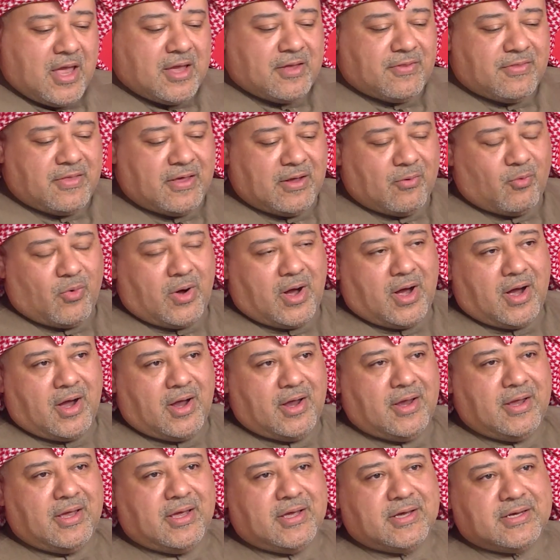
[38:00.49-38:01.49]
The Y
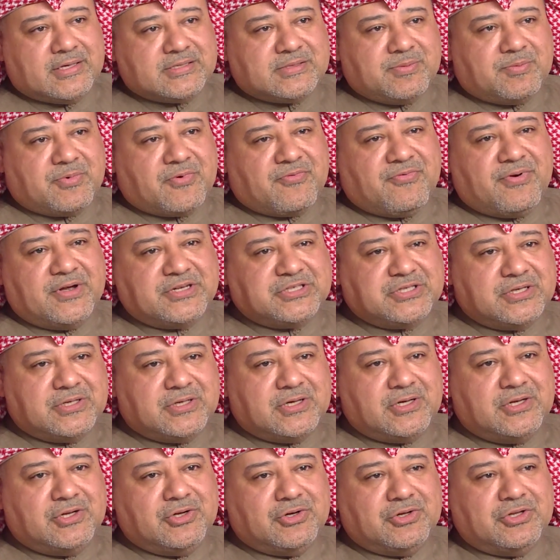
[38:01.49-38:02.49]
is a
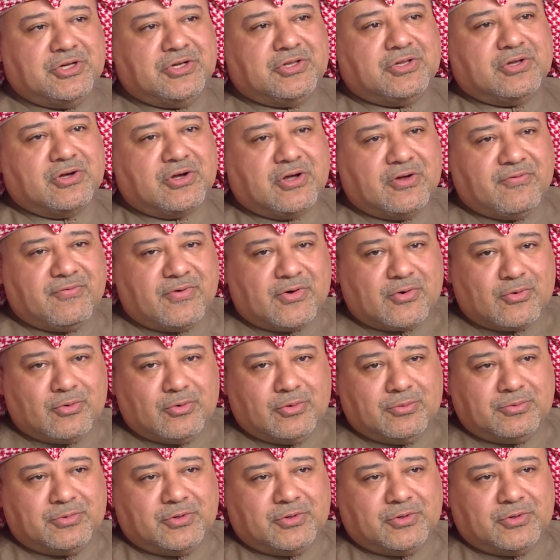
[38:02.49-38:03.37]
professional. You need to give a room